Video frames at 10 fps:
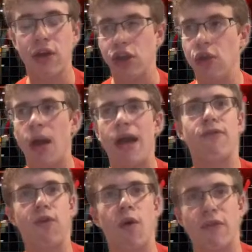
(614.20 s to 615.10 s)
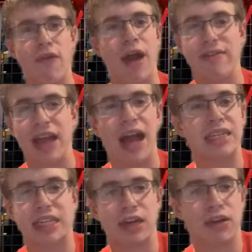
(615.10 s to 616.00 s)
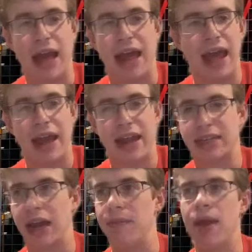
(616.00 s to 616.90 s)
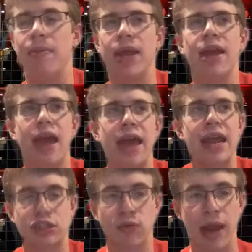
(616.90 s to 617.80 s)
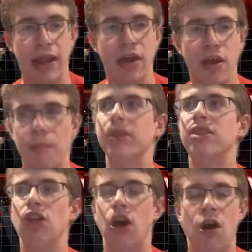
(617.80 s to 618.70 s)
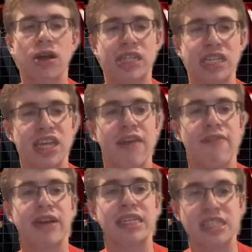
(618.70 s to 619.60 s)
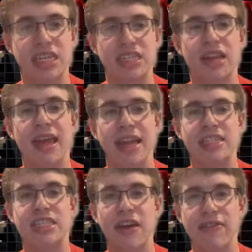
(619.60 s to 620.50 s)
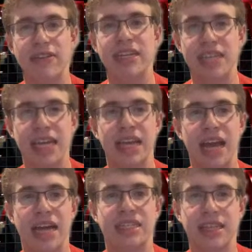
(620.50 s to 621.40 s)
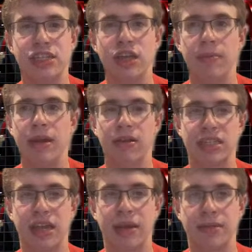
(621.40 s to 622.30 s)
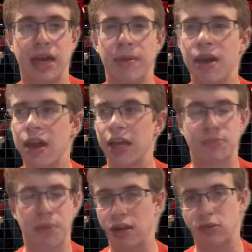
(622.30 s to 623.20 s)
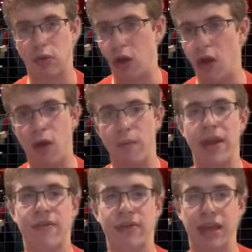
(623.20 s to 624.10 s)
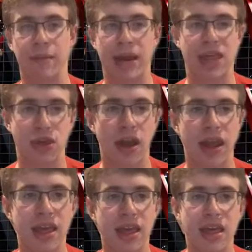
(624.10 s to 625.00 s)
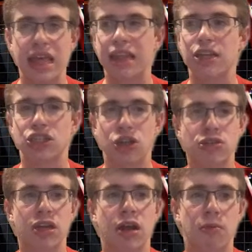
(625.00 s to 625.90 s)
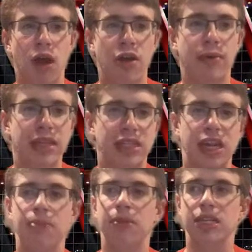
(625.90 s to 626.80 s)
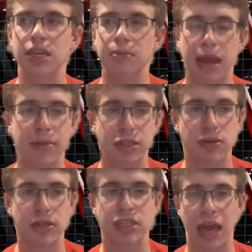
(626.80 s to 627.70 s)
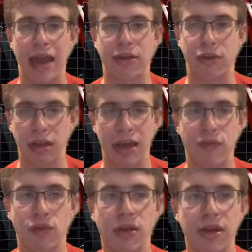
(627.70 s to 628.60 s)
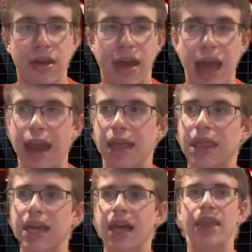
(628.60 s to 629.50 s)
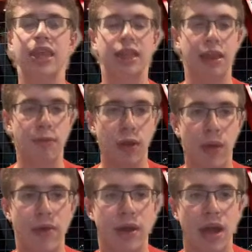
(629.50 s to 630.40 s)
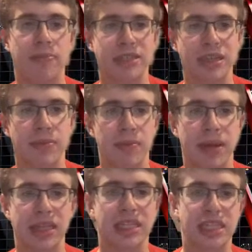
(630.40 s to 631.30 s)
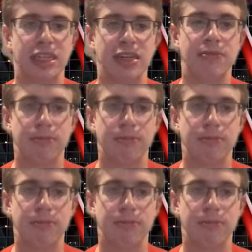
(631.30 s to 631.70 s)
you'll have 4 or 5 guys here at a time maybe, and that's great. But the Hawks, he said, have consistently had 7 to 10 guys in the gym here at the same time because players will go home and everything. But I thought that shows the camaraderie of this team. The team chemistry is at a good level. And I think they really want to accomplish something big this season.